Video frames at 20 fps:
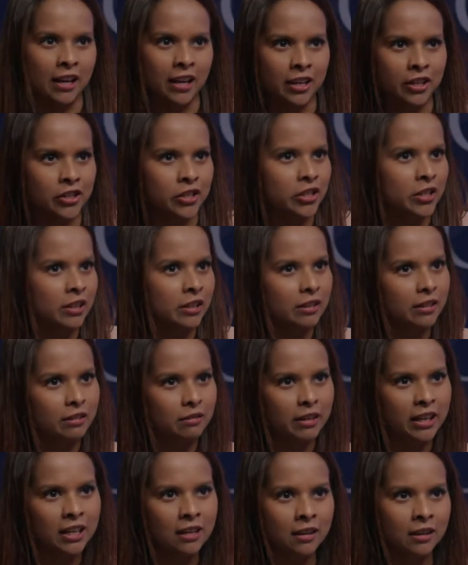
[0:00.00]
Asia,
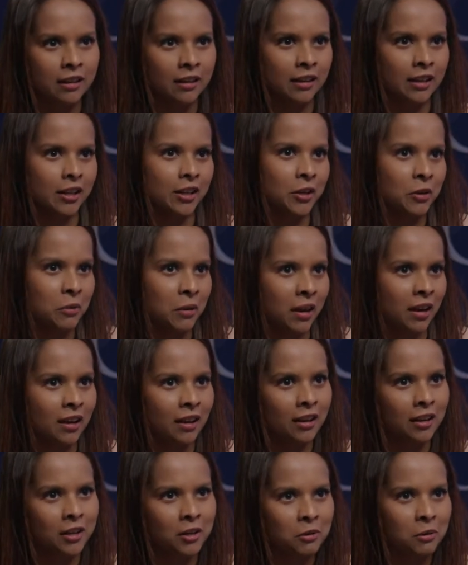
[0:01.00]
India,
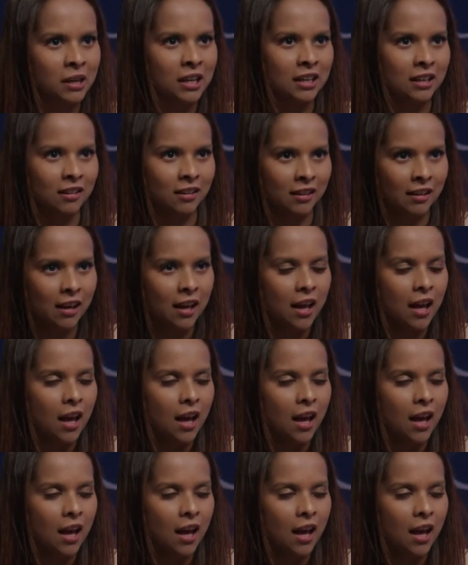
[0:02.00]
UK, US.